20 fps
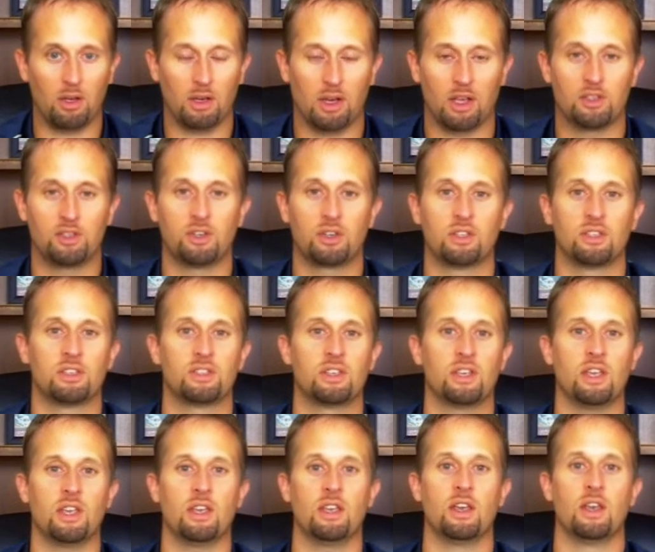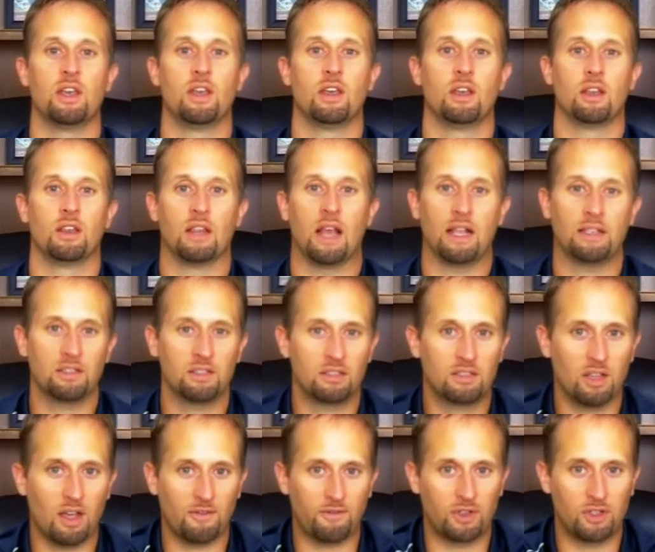and as you can see, lots of
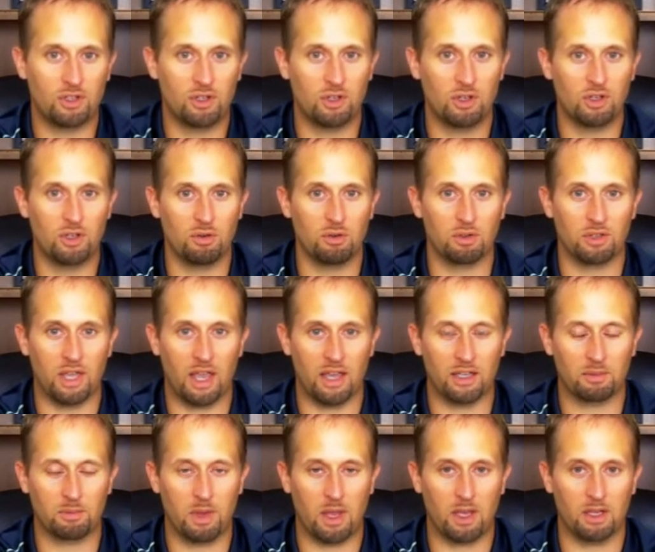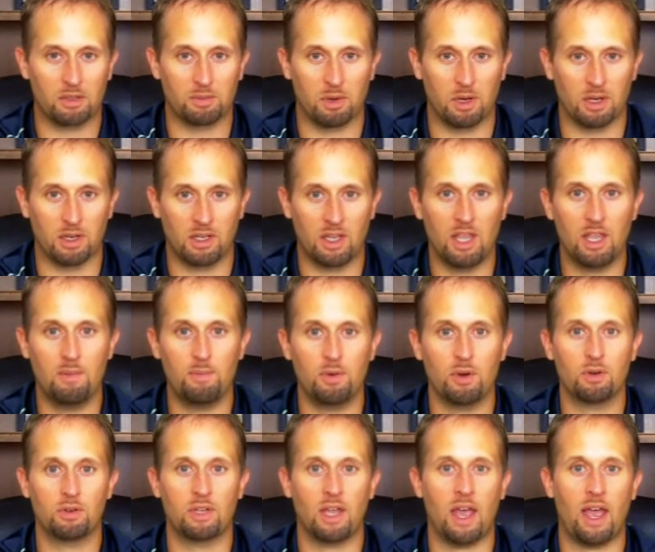stuff that you can do with task management and keep
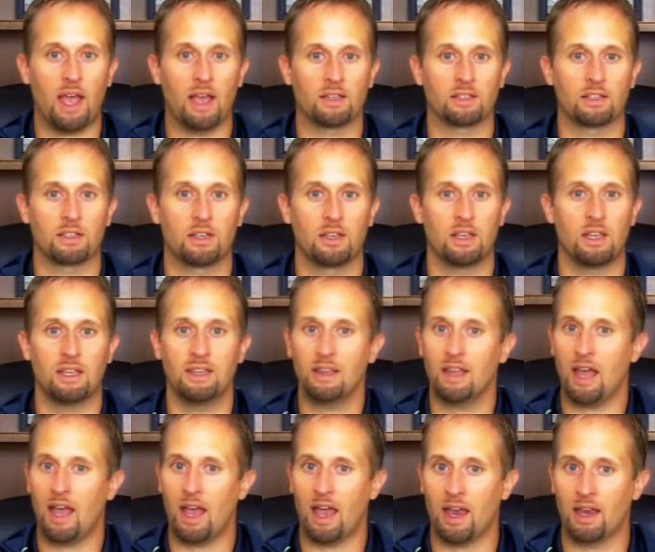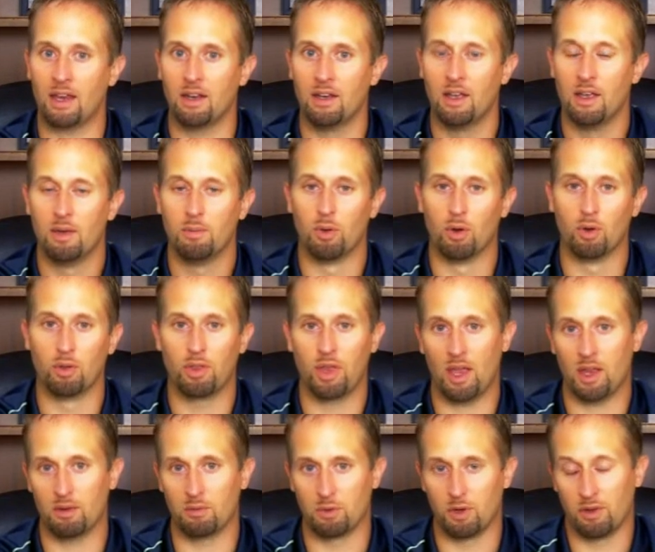your task in line both
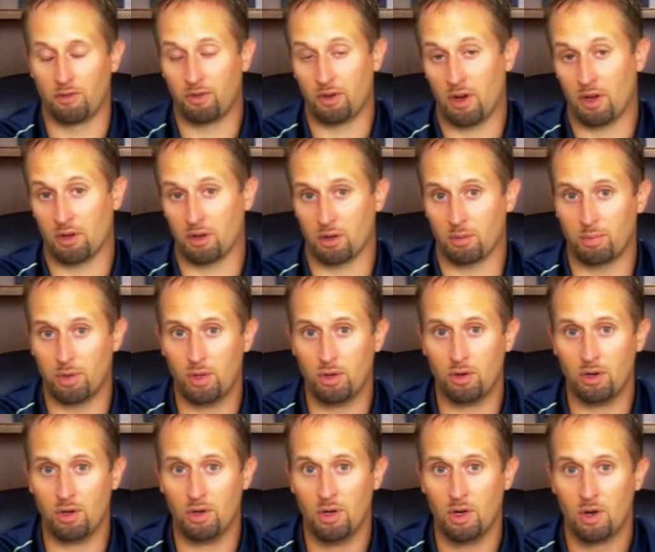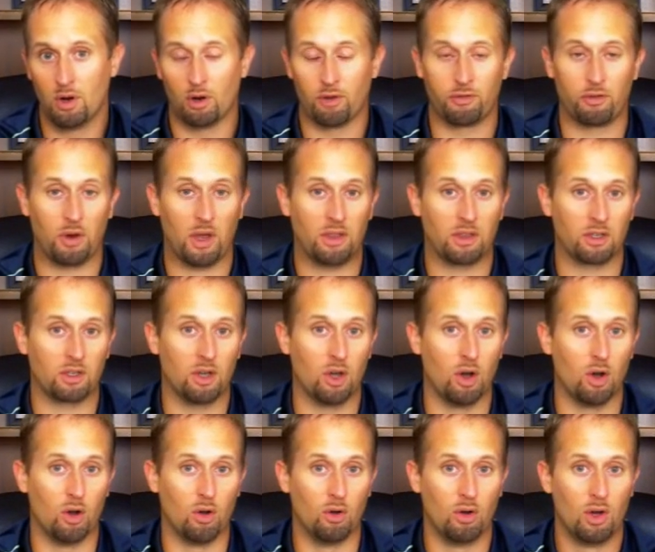at, if you're at your computer or if you're on the
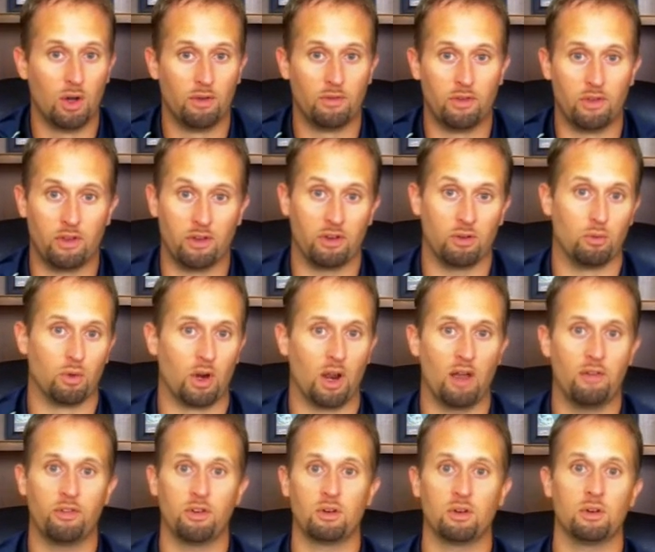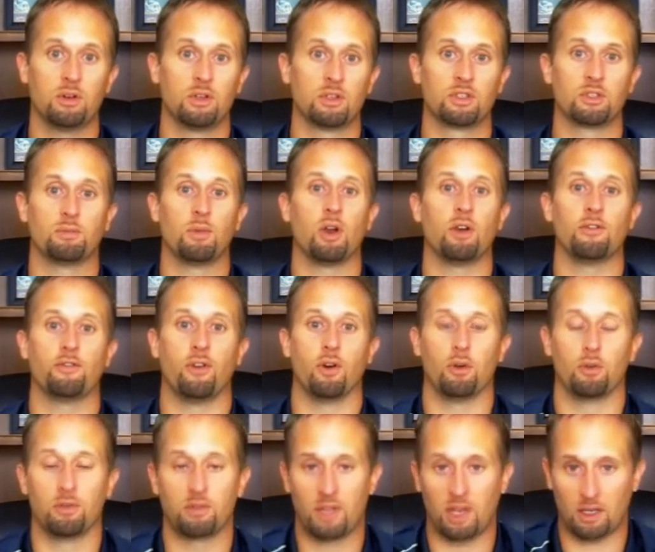go via whatever
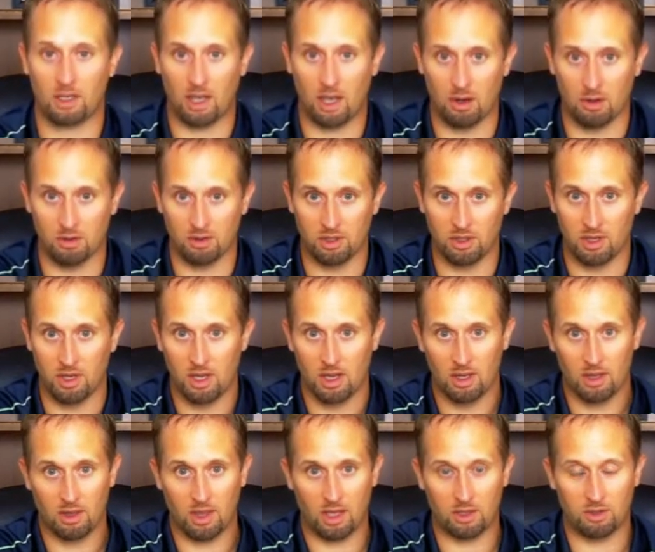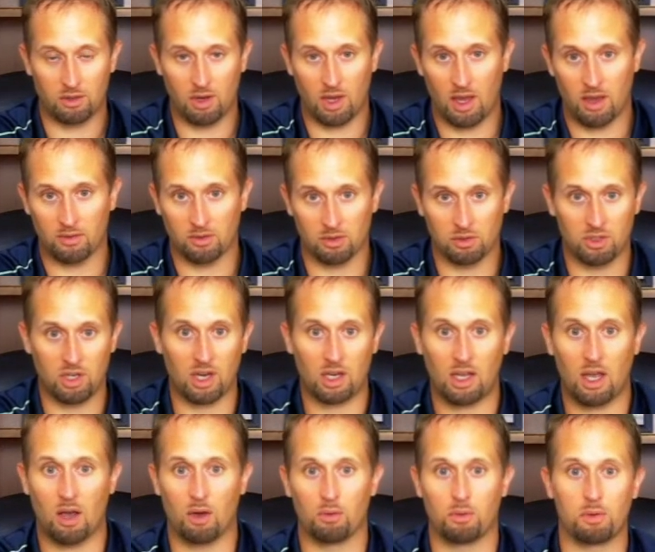smartphone technology that you have. So check
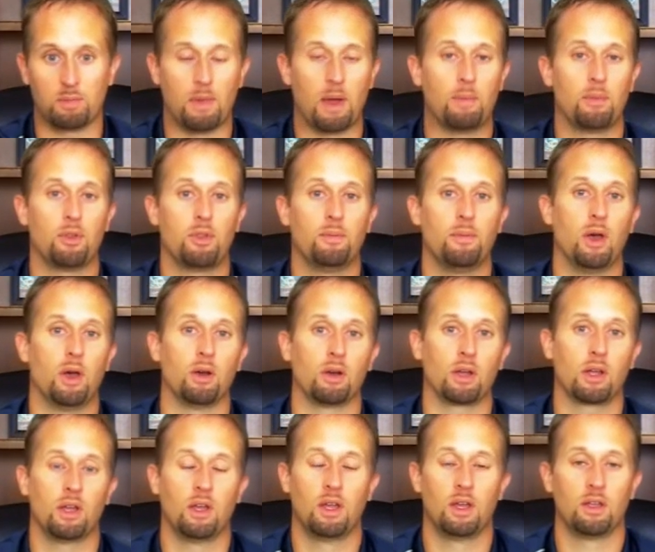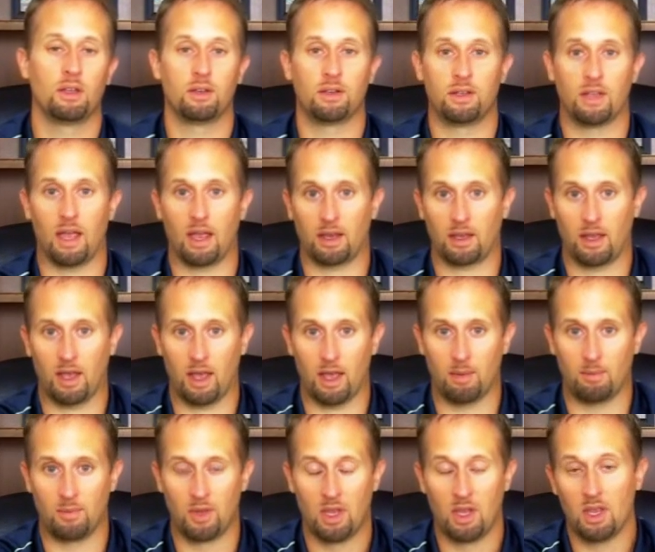out
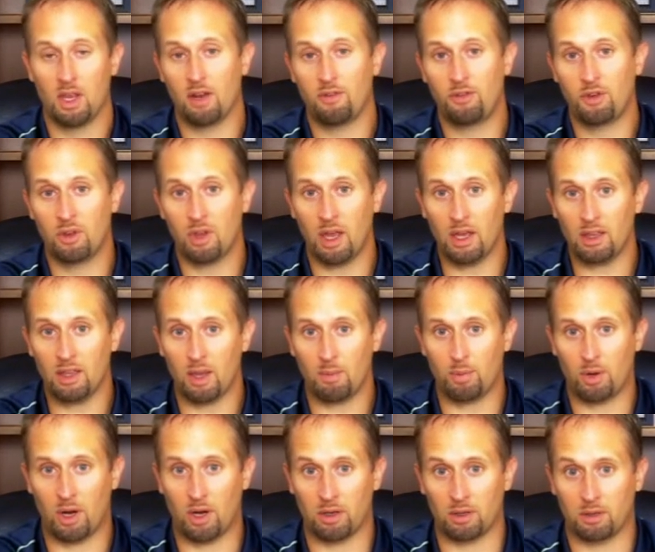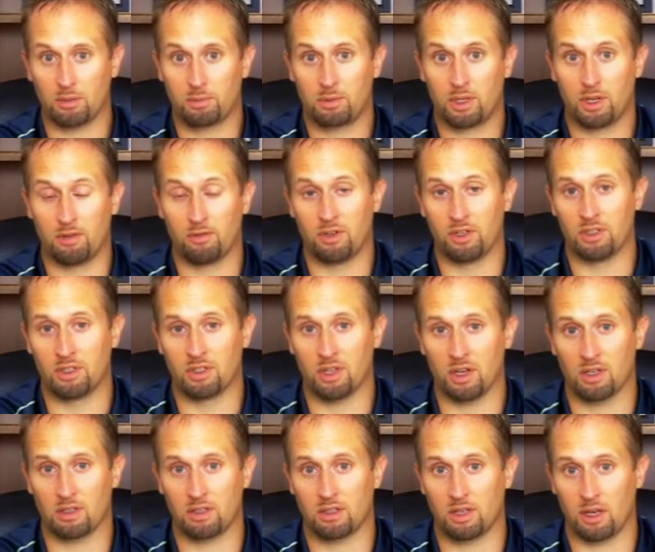RememberTheMilk.com. And if you like that Productivity
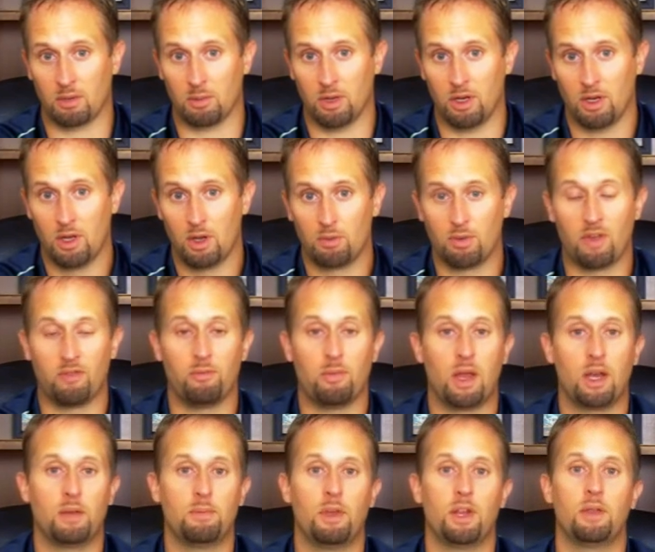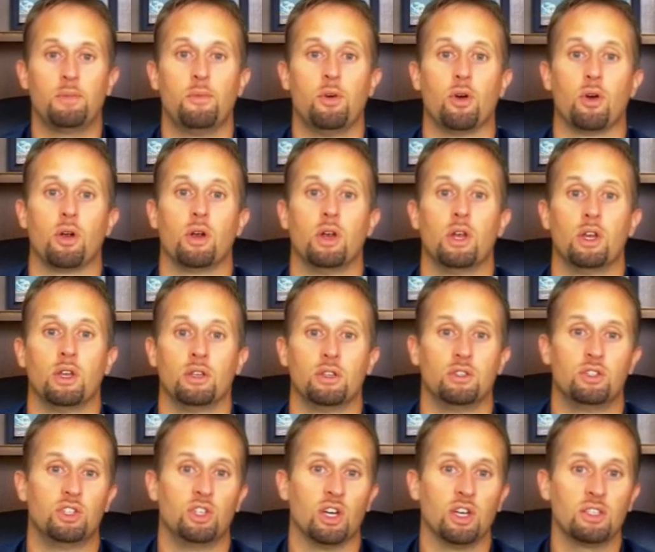Sucks segment, we have many, many more
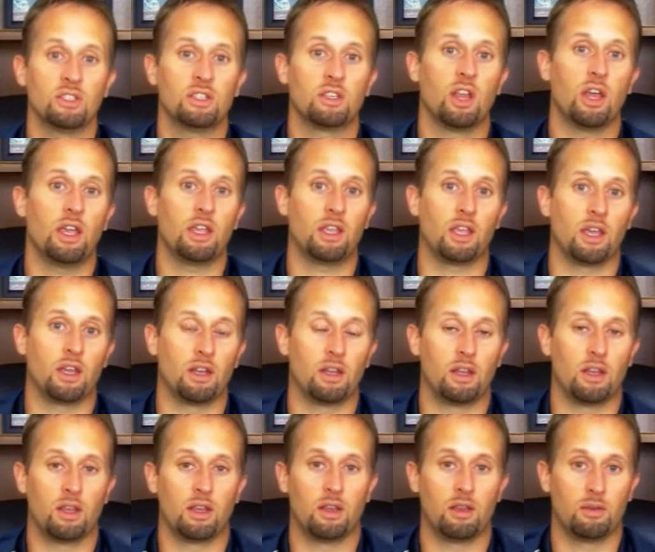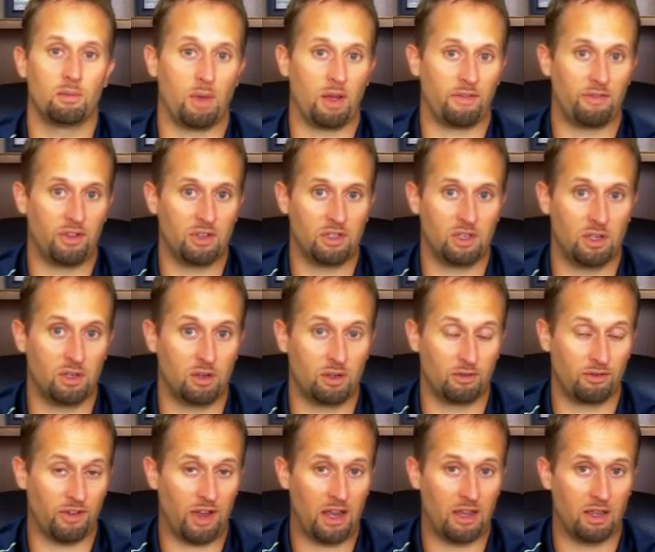just like it. By vis- and you can
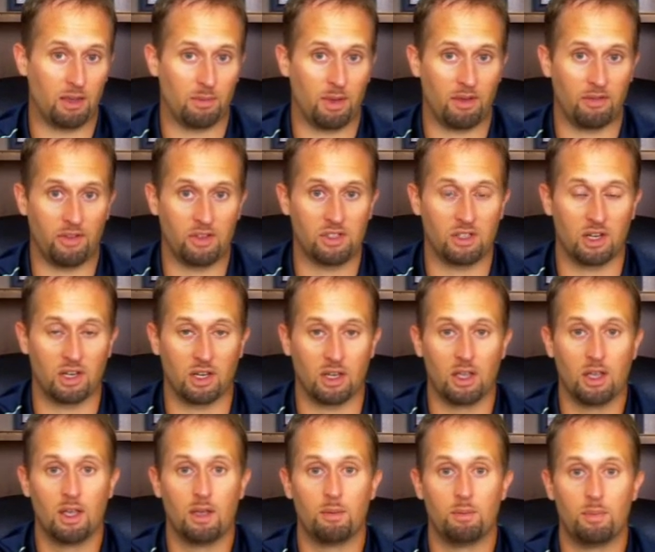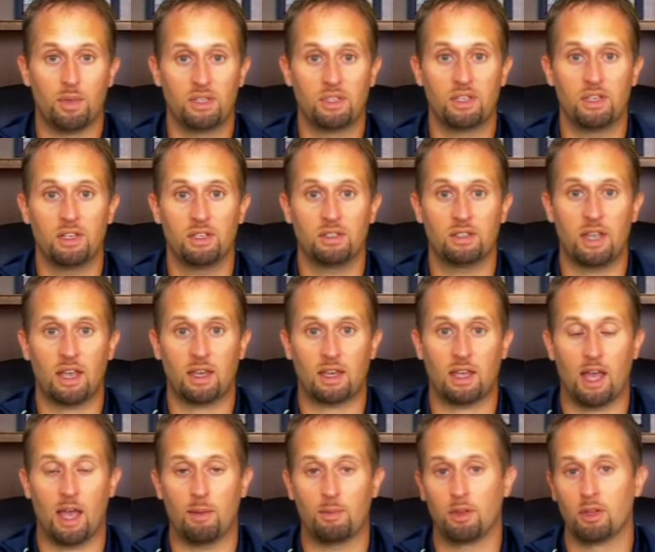find them by visiting
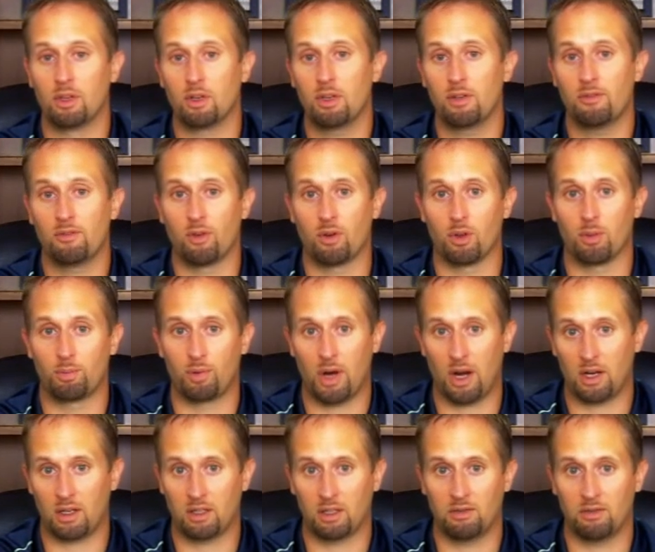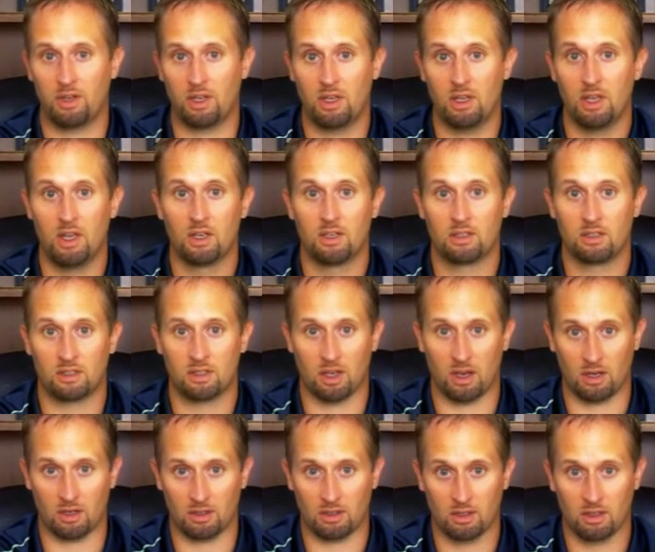busyness.com and looking for the Productivity
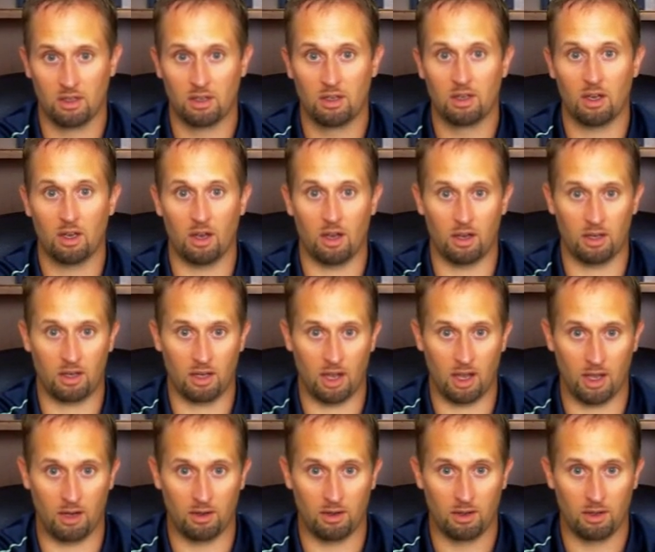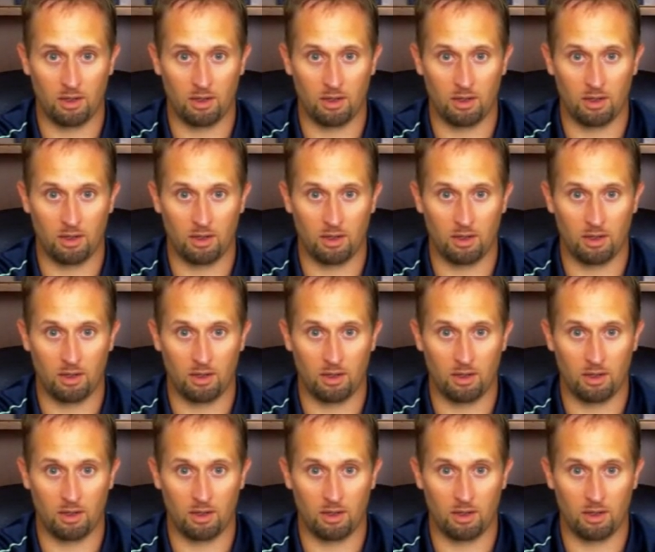Sucks icon.